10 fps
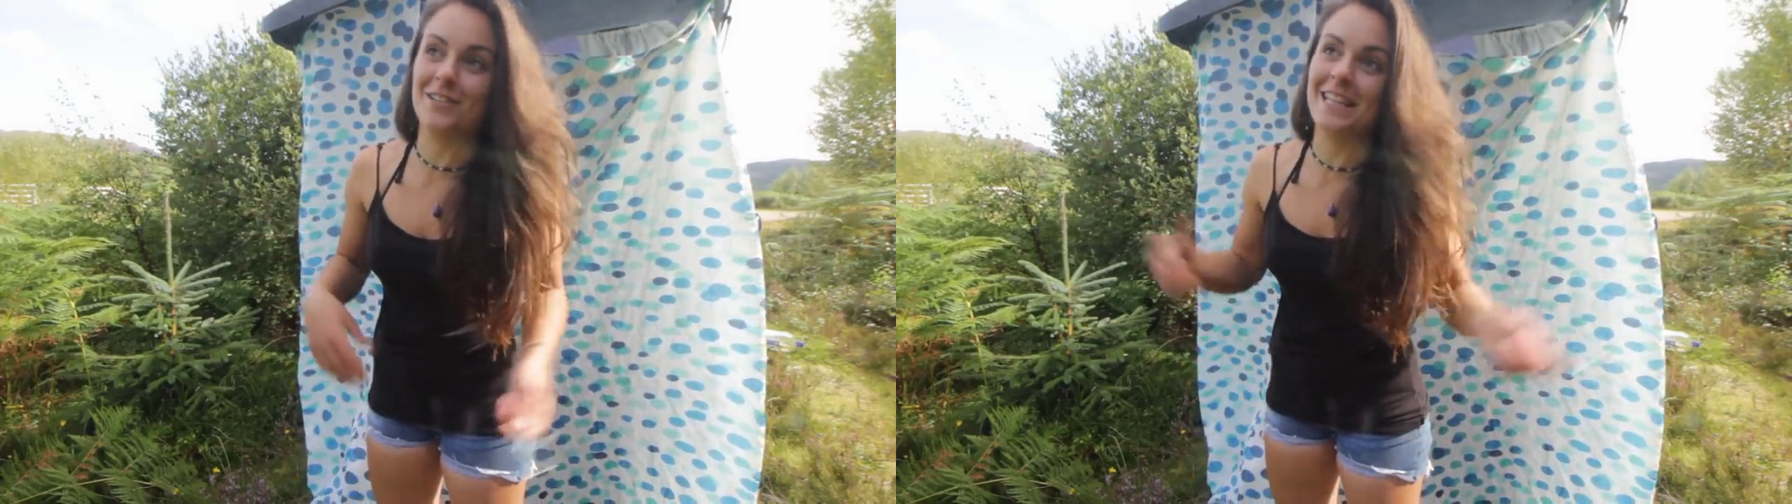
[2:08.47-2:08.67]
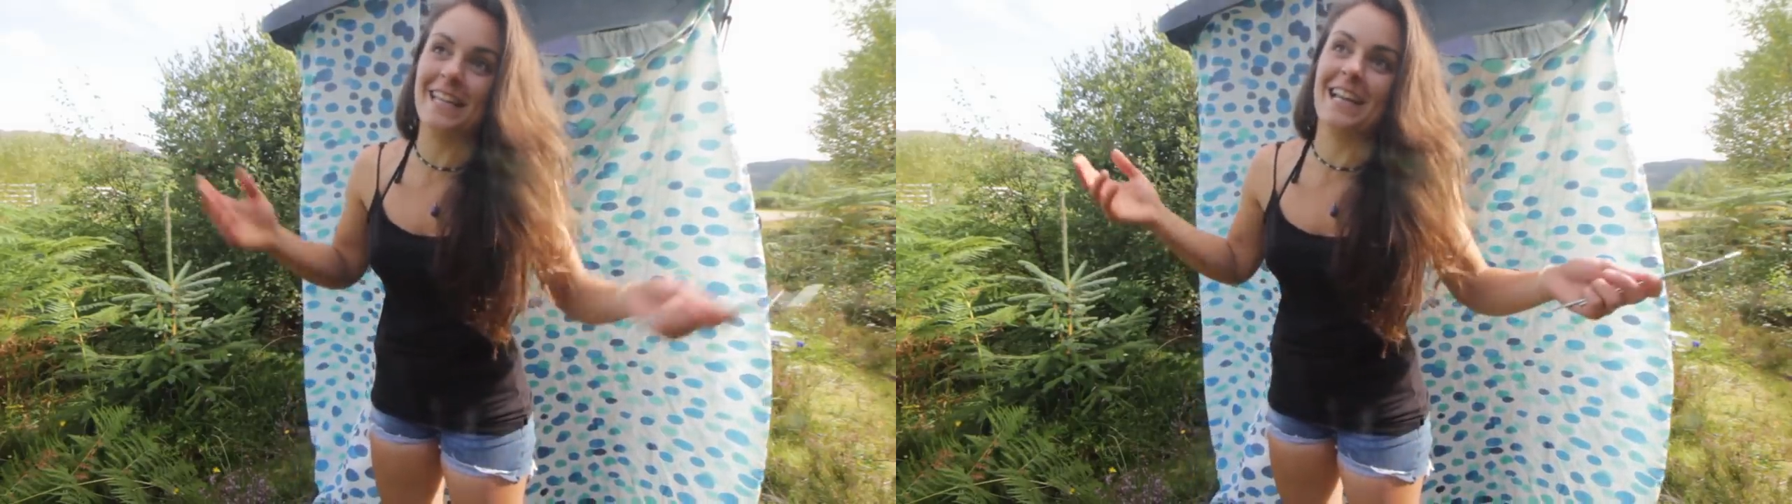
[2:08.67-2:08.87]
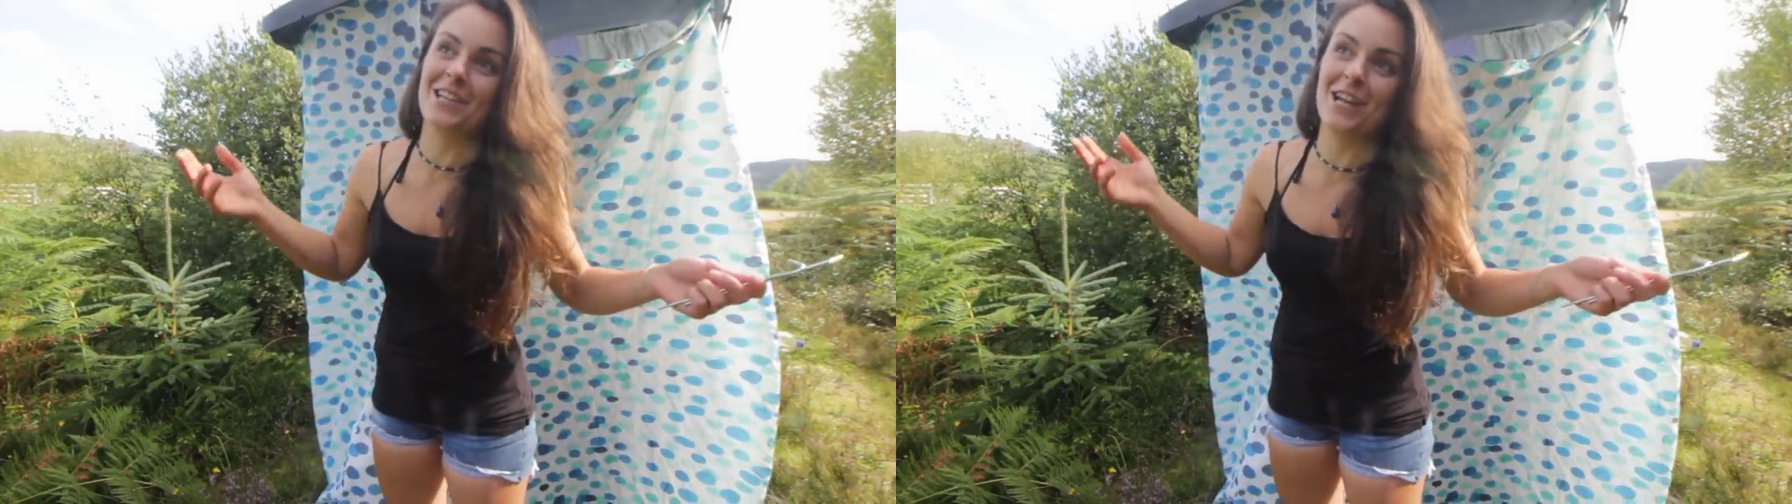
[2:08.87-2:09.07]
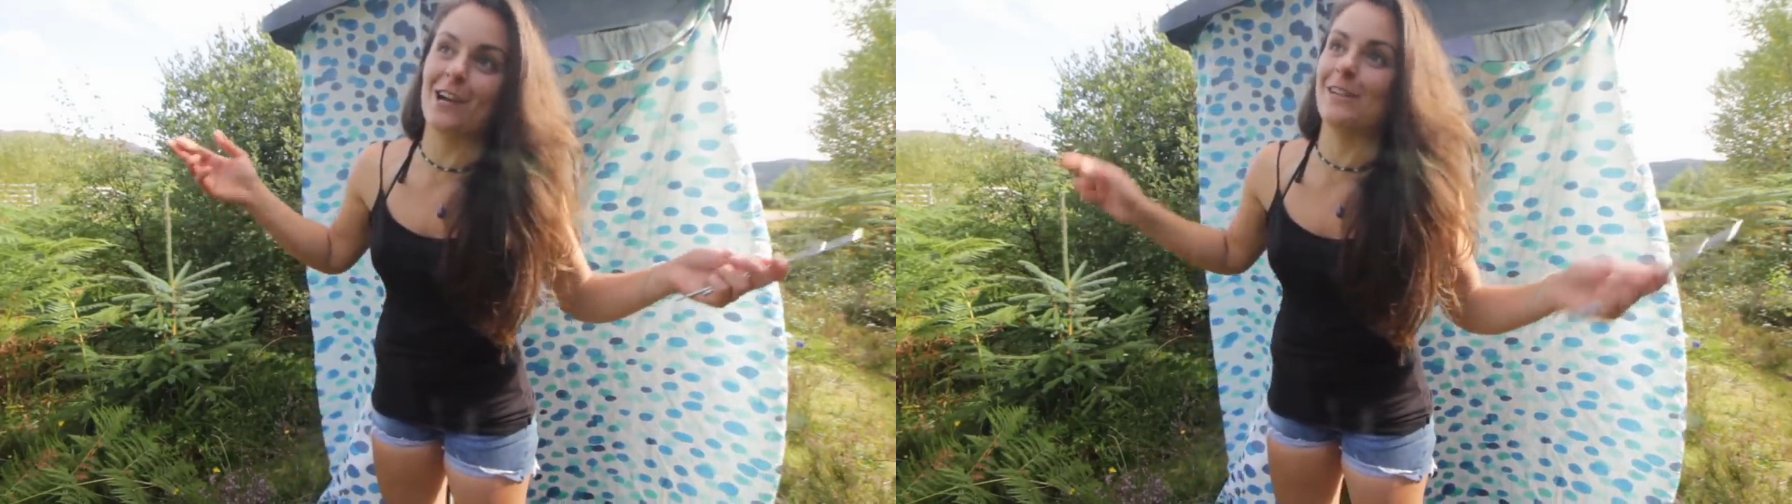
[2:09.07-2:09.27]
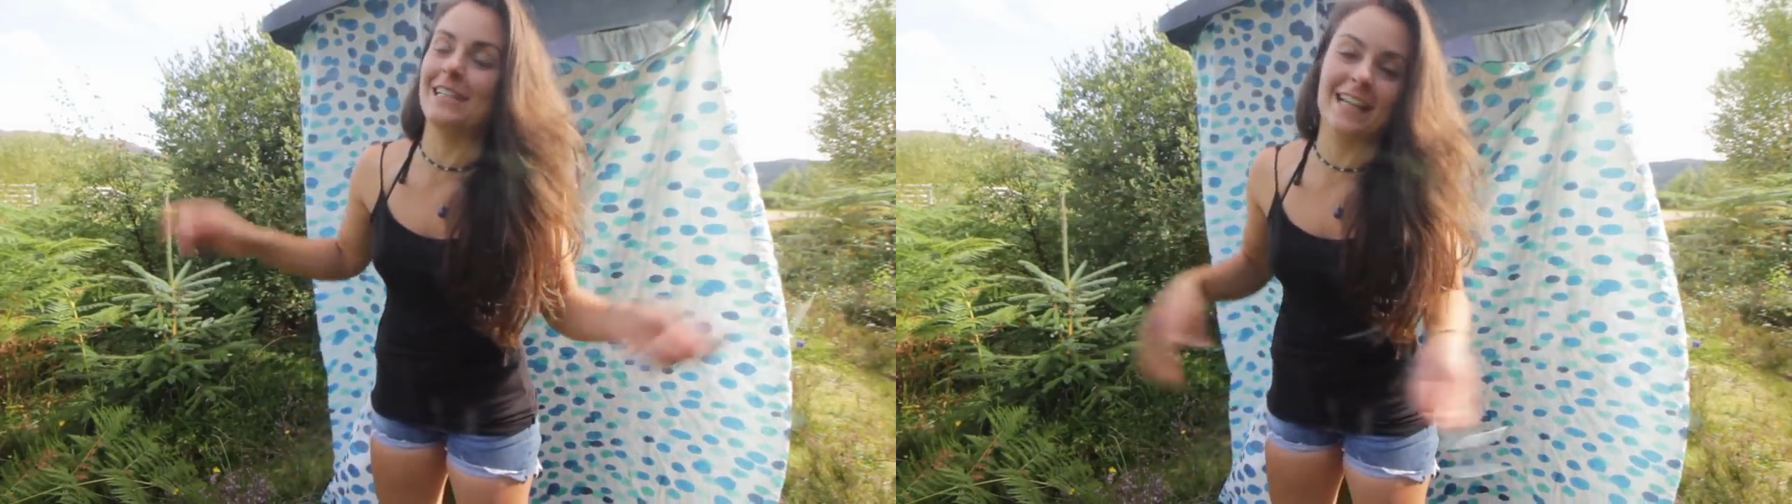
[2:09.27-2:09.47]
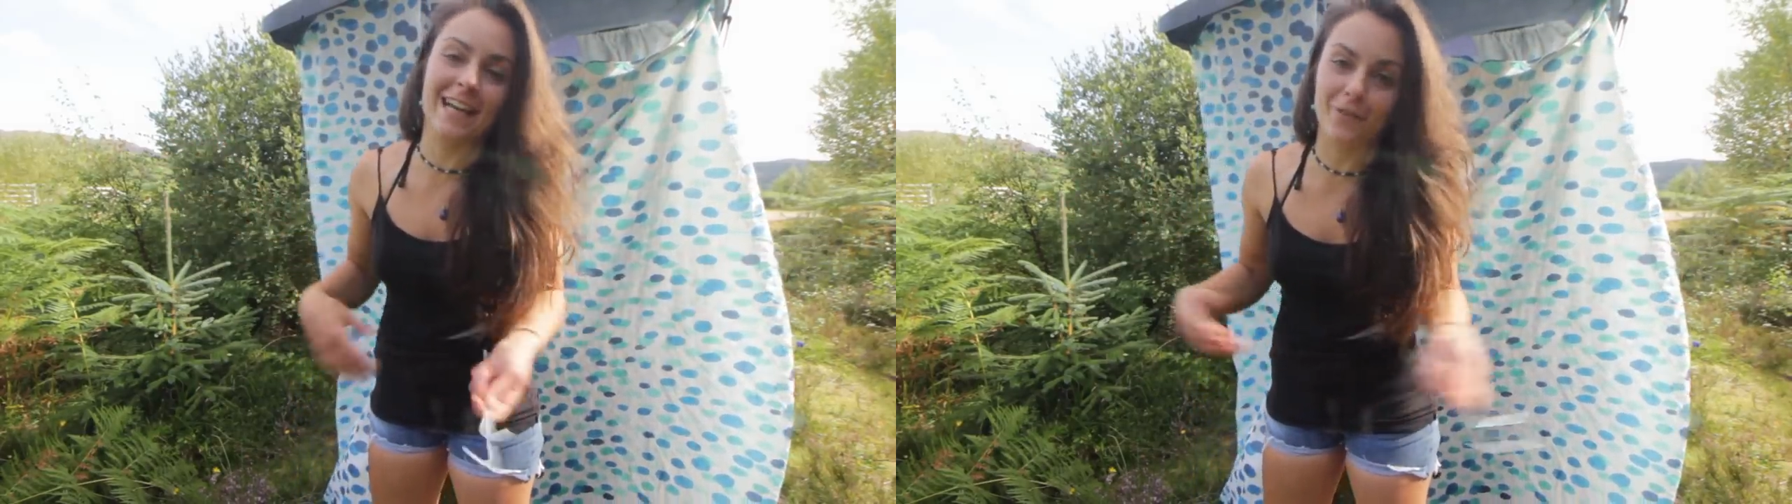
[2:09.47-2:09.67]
taking a shower and then